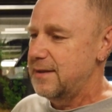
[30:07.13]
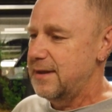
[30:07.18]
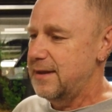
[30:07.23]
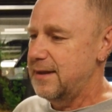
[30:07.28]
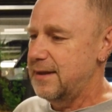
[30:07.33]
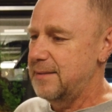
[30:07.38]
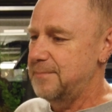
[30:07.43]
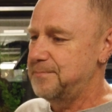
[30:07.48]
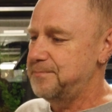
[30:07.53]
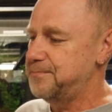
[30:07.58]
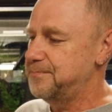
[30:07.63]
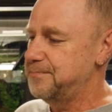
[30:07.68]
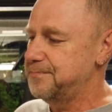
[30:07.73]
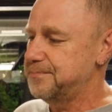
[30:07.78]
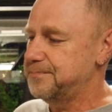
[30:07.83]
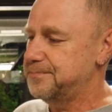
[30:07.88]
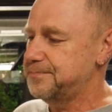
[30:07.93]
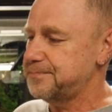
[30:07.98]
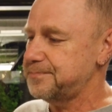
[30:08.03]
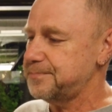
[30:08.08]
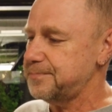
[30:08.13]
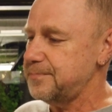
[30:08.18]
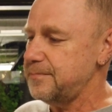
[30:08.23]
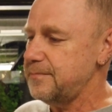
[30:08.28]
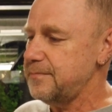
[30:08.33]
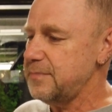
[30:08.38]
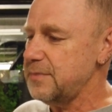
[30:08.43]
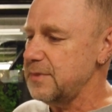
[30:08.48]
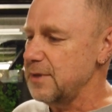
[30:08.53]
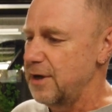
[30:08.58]

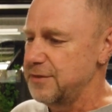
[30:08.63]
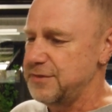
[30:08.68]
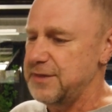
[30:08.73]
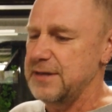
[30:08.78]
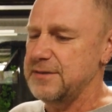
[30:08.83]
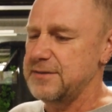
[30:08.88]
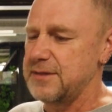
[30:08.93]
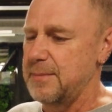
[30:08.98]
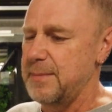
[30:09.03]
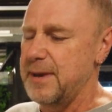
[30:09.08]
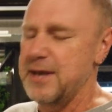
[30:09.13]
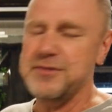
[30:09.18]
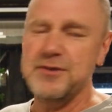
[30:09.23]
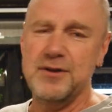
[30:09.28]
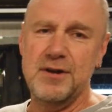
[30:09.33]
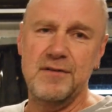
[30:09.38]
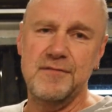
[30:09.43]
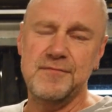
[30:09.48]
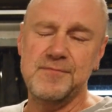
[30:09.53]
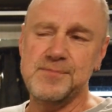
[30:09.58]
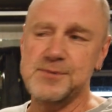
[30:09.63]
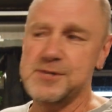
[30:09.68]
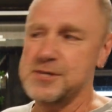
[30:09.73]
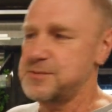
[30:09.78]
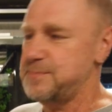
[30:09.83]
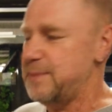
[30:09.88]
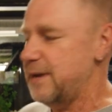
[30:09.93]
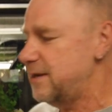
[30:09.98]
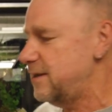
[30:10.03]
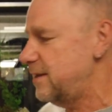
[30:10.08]
I think the method of
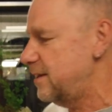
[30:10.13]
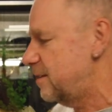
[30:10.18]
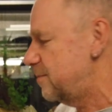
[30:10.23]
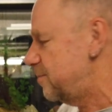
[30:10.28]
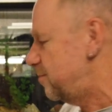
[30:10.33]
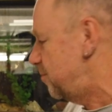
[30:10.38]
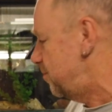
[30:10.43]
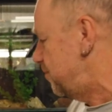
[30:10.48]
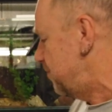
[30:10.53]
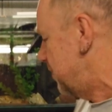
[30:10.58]
suspending it